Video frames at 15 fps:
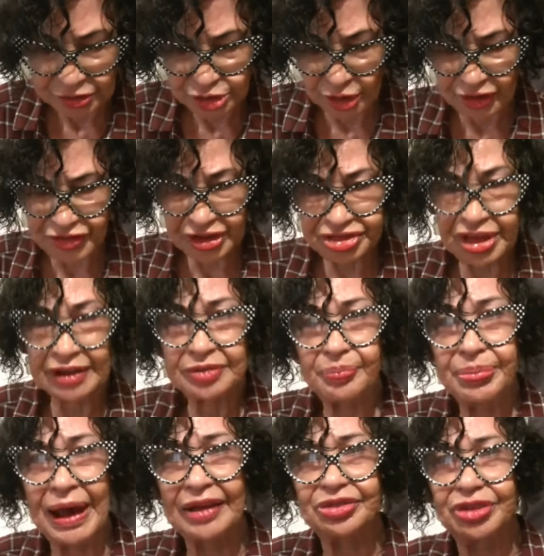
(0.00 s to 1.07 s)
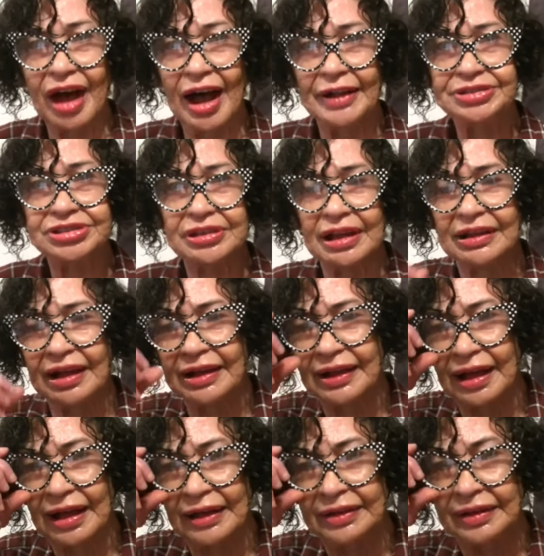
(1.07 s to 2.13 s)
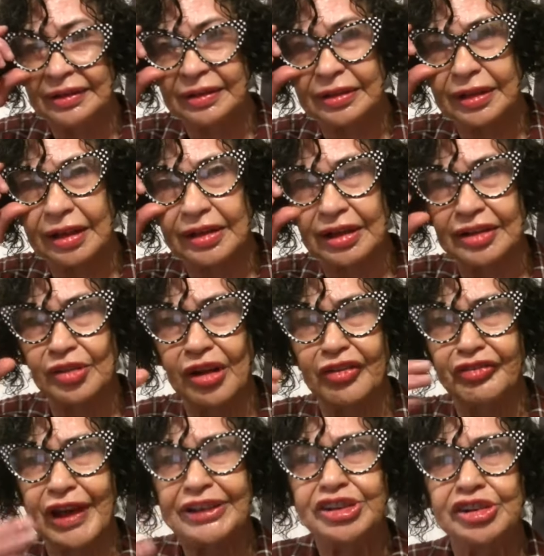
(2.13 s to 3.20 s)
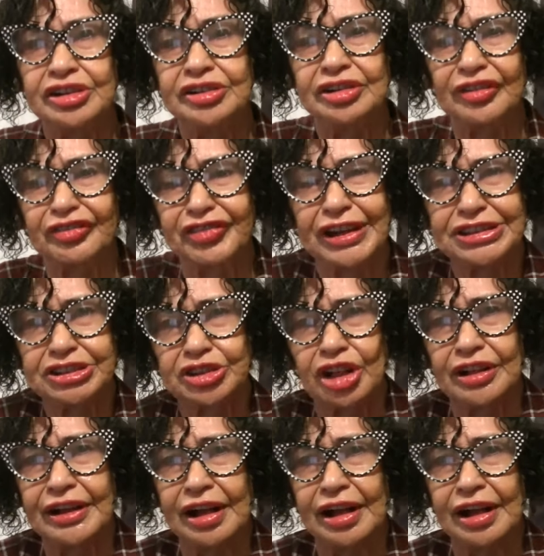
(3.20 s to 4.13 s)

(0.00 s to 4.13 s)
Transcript: So if you think bad thoughts, it'll affect your physical